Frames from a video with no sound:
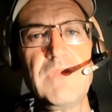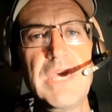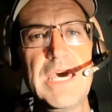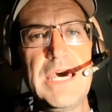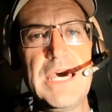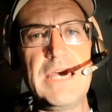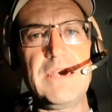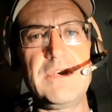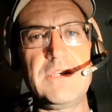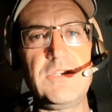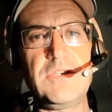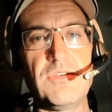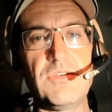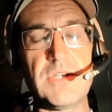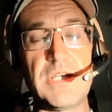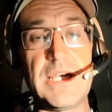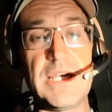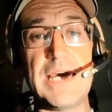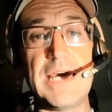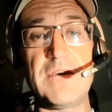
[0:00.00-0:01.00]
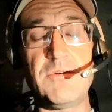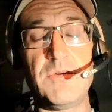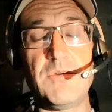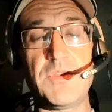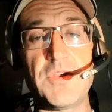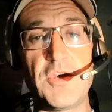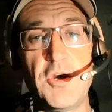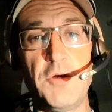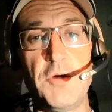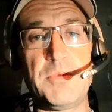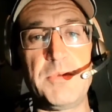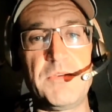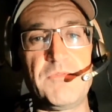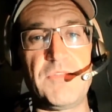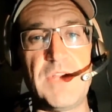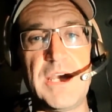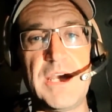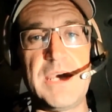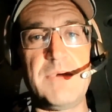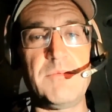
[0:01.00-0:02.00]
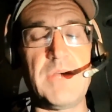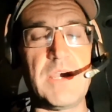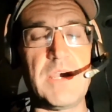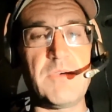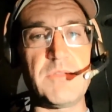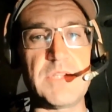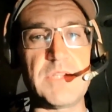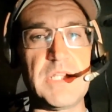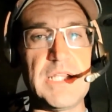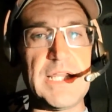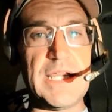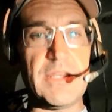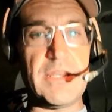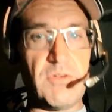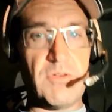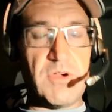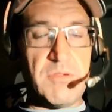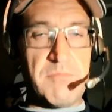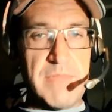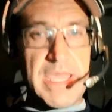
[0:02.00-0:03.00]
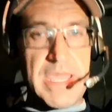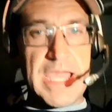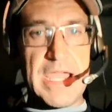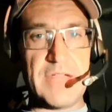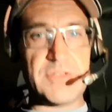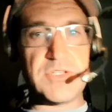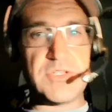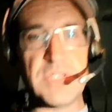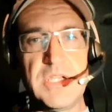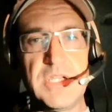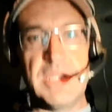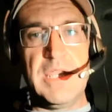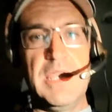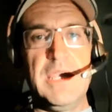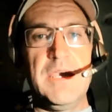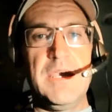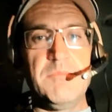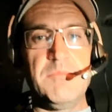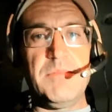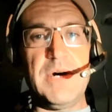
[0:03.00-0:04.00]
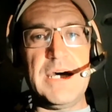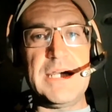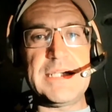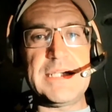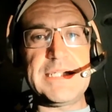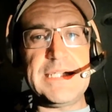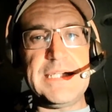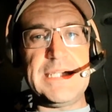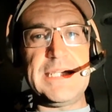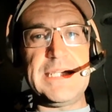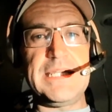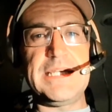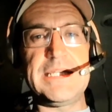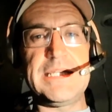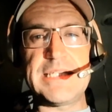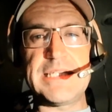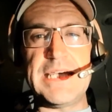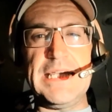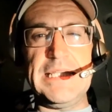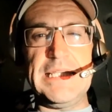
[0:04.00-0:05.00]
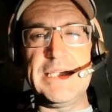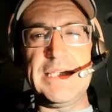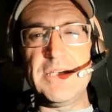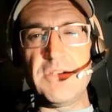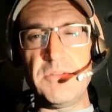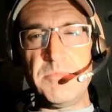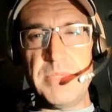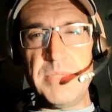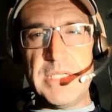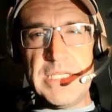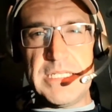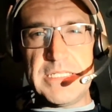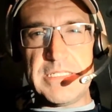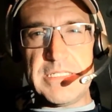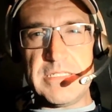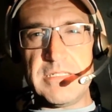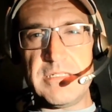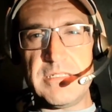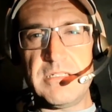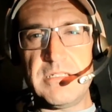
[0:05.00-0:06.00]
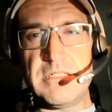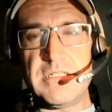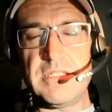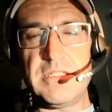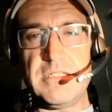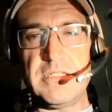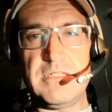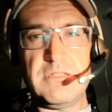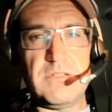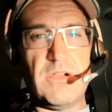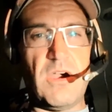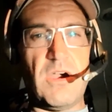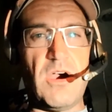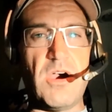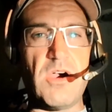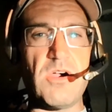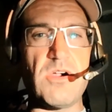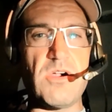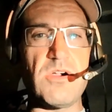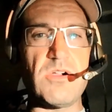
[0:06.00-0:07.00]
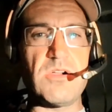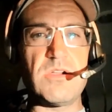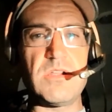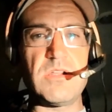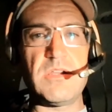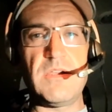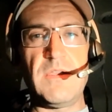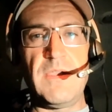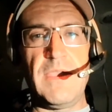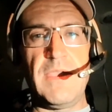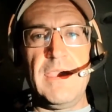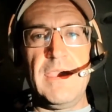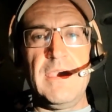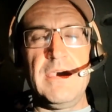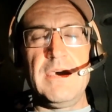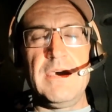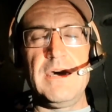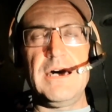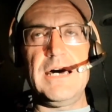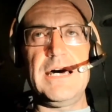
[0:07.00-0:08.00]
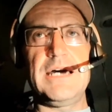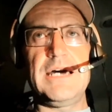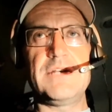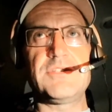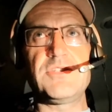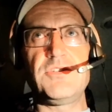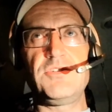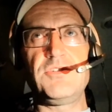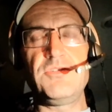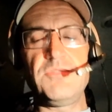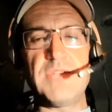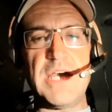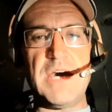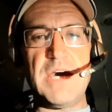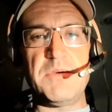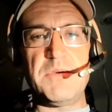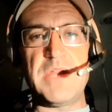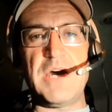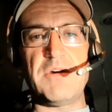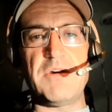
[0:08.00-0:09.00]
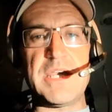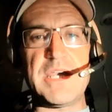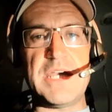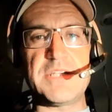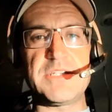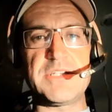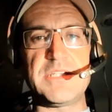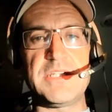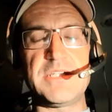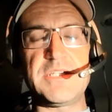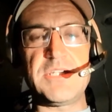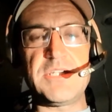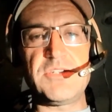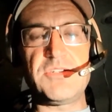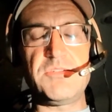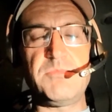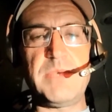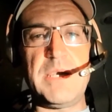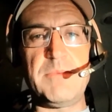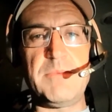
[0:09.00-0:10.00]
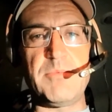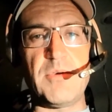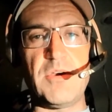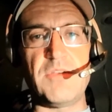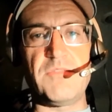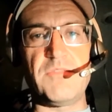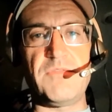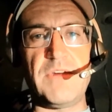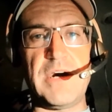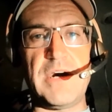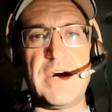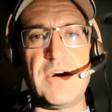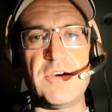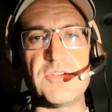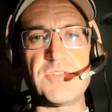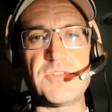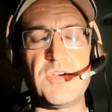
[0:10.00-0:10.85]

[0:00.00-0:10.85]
And you can line it with an open flame, like with a lighter or a match, but it is a little bit hard to do that without catching the tissue paper on fire.